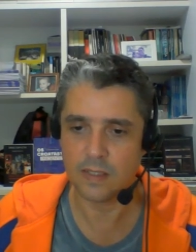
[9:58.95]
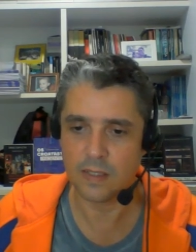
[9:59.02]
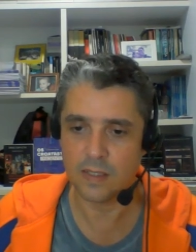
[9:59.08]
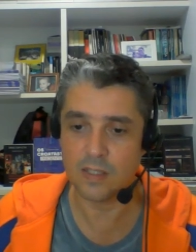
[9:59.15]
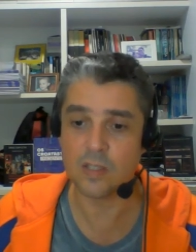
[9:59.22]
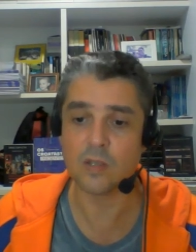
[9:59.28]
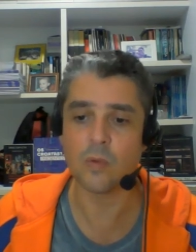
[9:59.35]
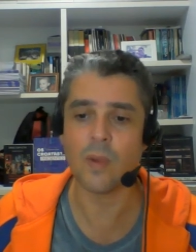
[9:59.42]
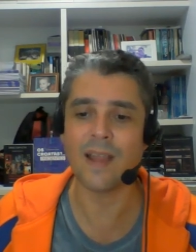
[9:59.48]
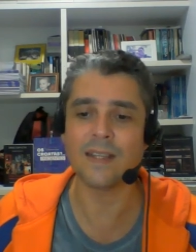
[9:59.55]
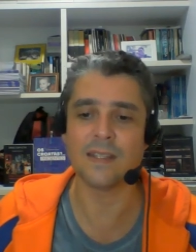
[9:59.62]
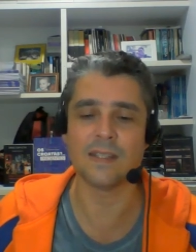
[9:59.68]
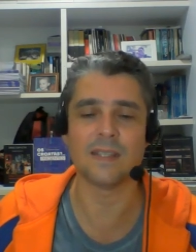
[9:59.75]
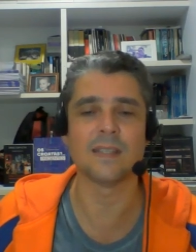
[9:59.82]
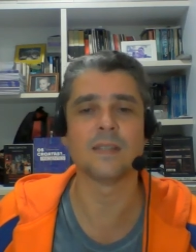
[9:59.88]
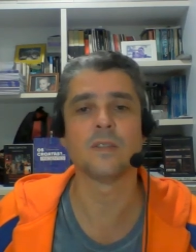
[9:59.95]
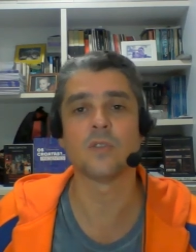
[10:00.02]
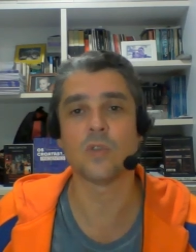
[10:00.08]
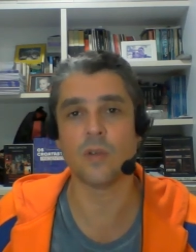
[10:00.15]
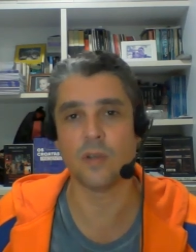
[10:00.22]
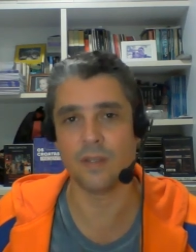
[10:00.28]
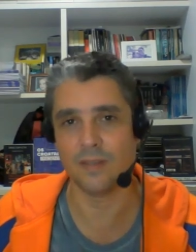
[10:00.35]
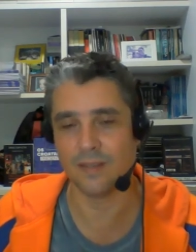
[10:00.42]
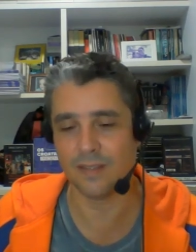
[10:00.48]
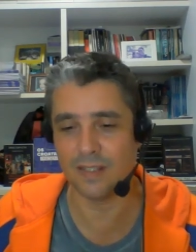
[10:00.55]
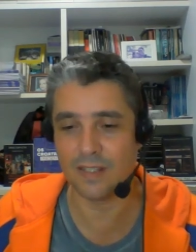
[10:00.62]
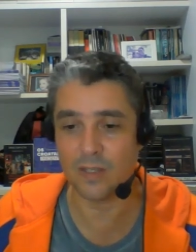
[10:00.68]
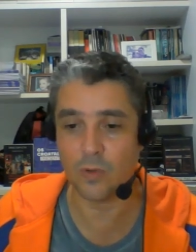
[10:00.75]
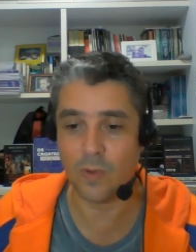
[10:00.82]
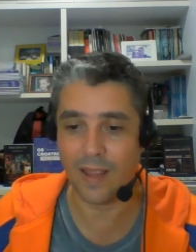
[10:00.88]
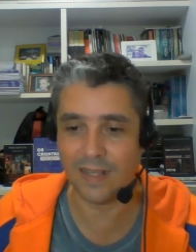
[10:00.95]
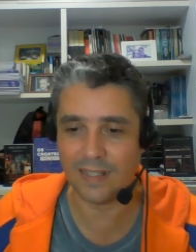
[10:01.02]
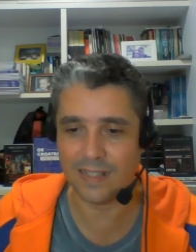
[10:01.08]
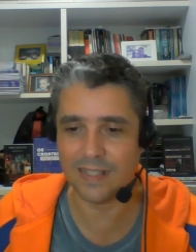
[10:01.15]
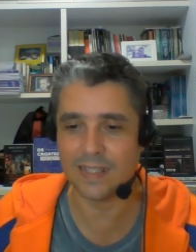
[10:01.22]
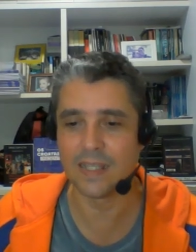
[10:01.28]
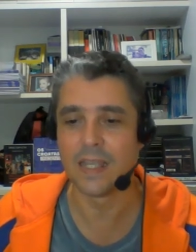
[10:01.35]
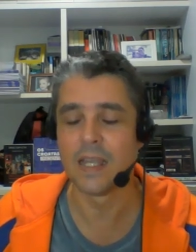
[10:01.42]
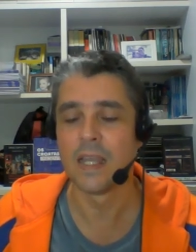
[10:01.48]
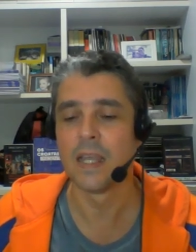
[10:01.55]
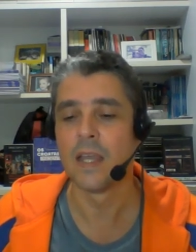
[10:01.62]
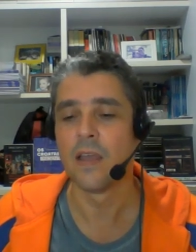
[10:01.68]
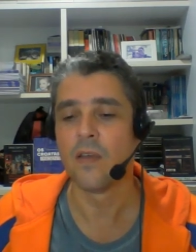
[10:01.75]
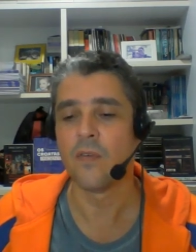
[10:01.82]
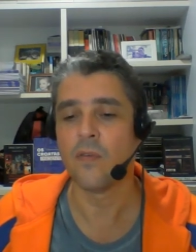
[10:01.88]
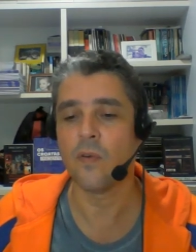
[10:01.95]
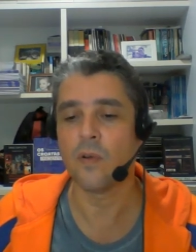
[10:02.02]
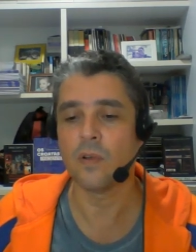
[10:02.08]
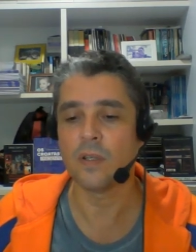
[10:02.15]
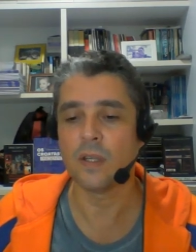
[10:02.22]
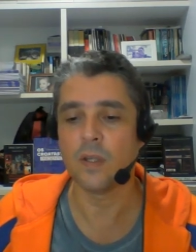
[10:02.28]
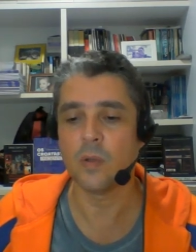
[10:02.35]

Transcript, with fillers: discredits, sorry, discredits for the